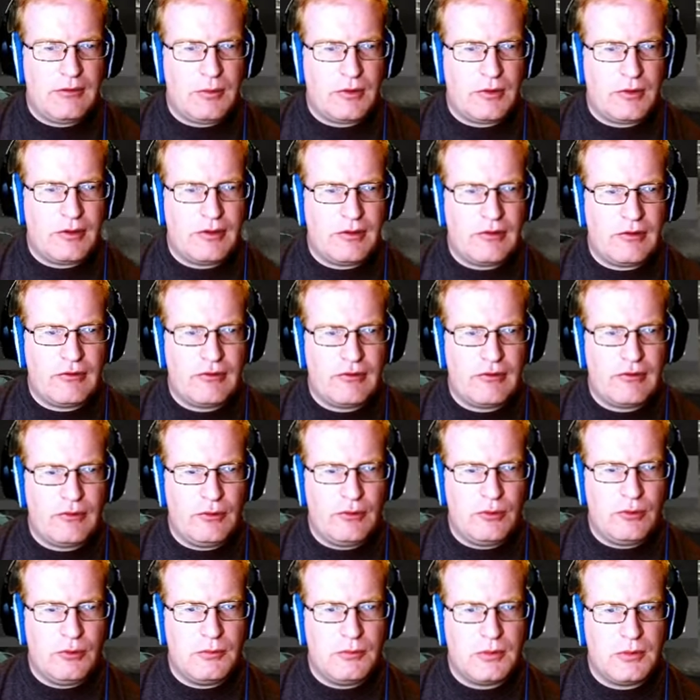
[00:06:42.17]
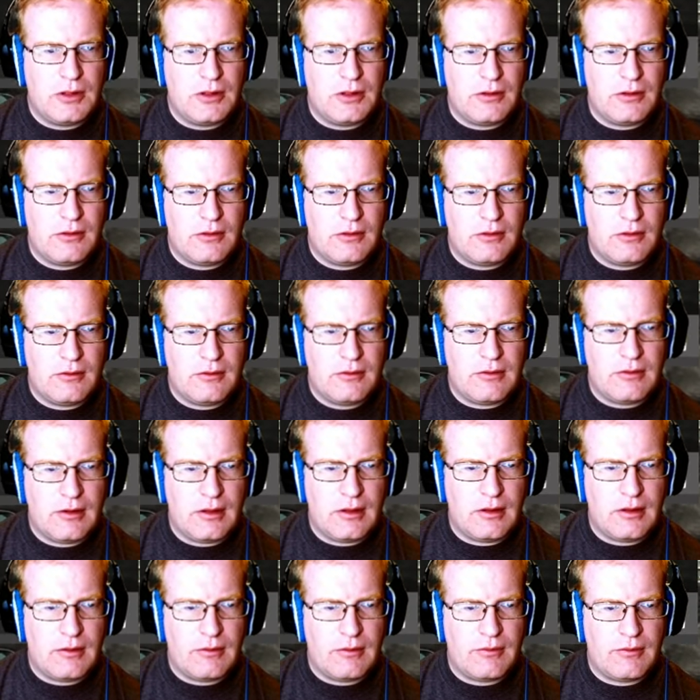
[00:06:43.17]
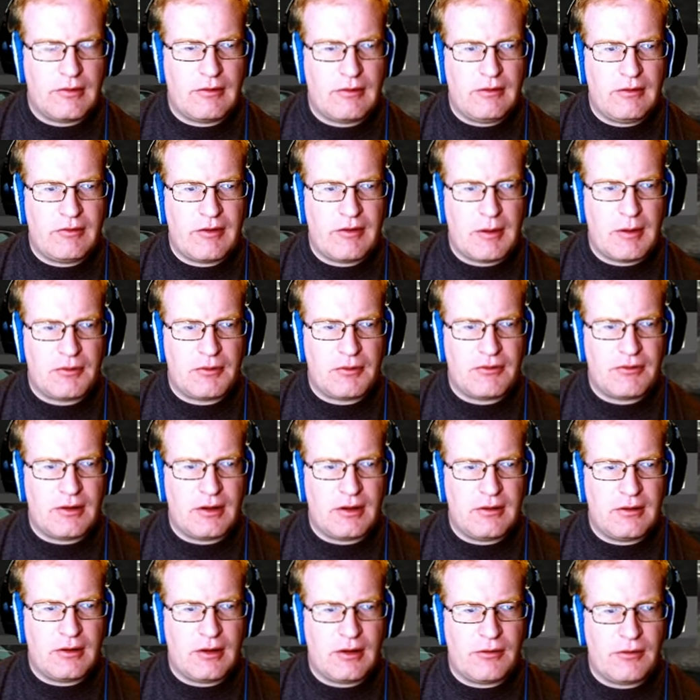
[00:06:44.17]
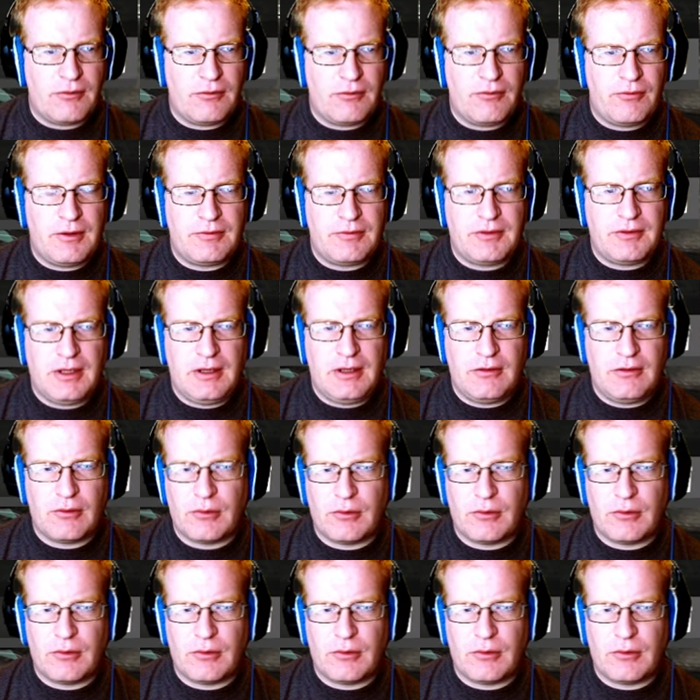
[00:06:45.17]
will consume uh, seventy-five percent of fifty, so